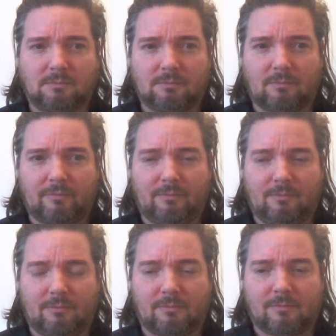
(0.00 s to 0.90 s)

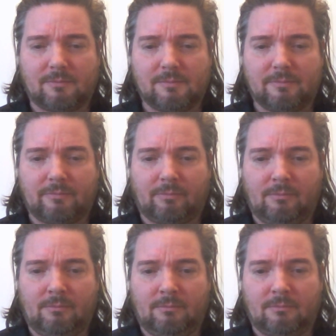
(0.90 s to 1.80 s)

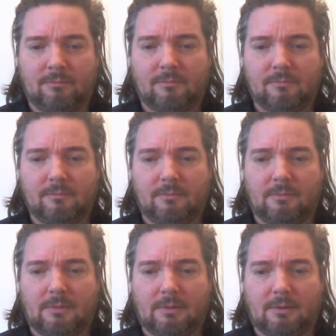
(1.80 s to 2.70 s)

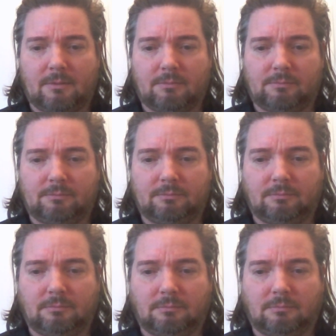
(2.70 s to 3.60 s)

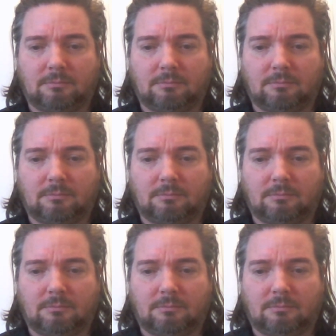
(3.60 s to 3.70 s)
(not speaking)